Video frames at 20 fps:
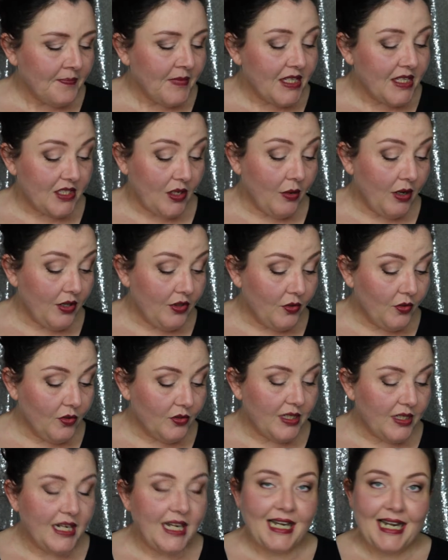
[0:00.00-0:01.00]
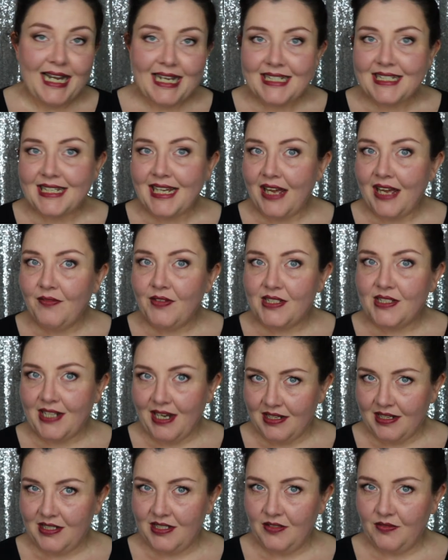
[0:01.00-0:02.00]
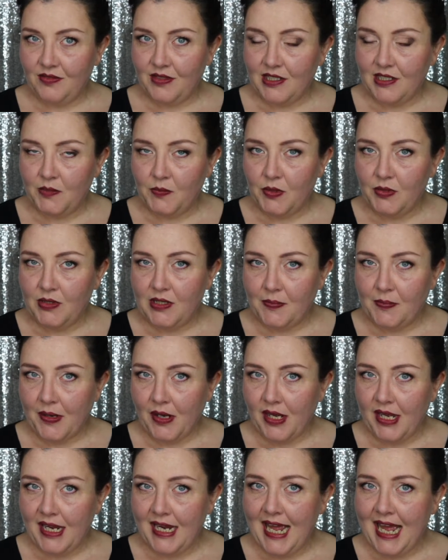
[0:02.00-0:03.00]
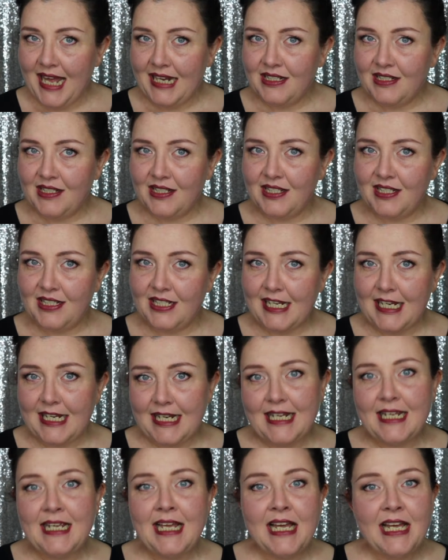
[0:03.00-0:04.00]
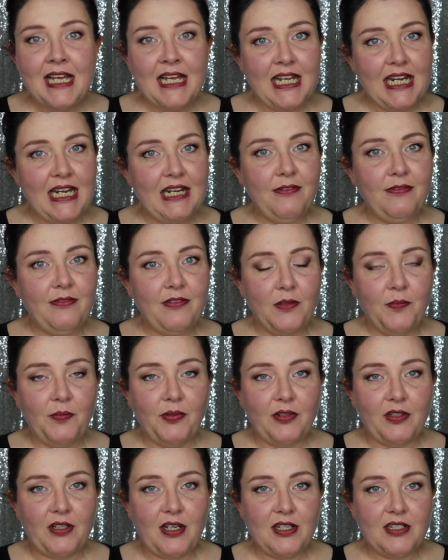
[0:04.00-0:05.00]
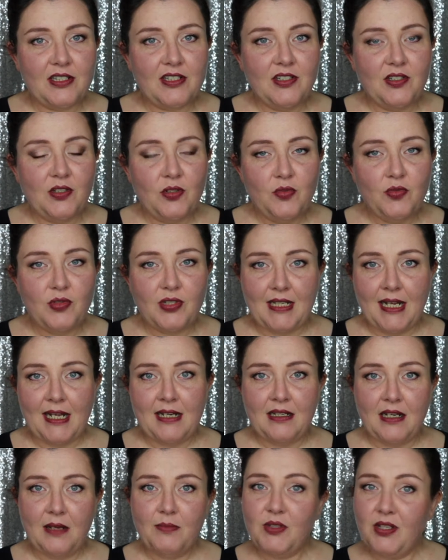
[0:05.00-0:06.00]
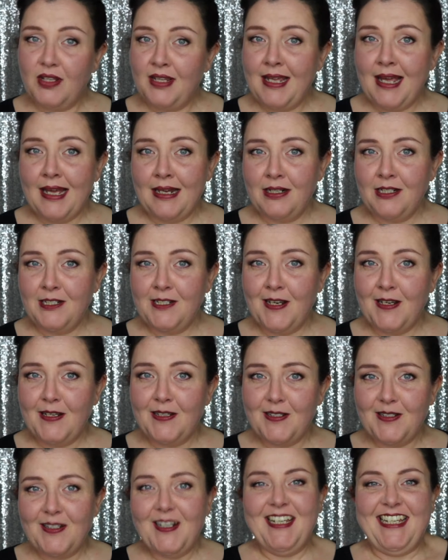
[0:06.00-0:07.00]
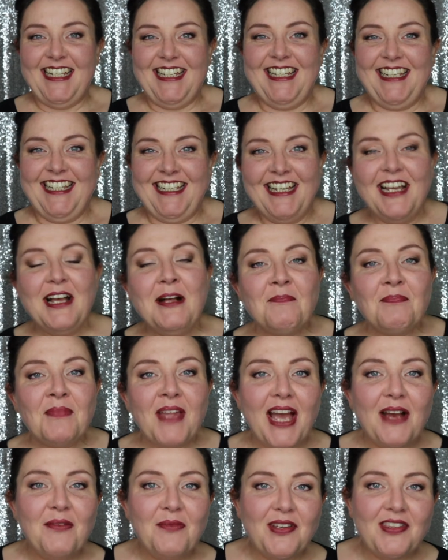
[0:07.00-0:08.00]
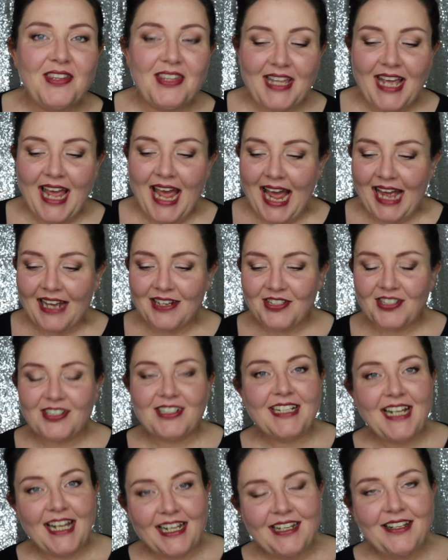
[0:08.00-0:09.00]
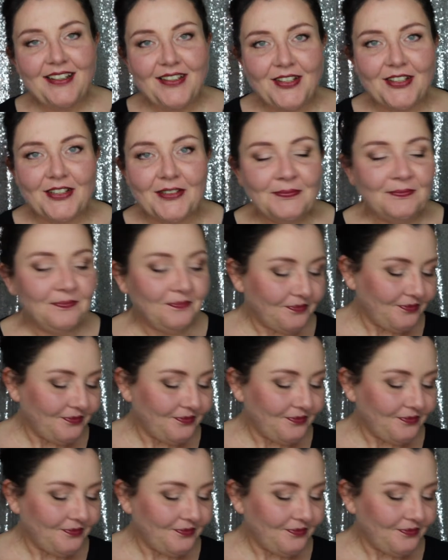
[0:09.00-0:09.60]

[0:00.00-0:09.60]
So I thought, let's have a test of this beauty pie and see if the products do stand up to the Anna test and whether they're actually any good.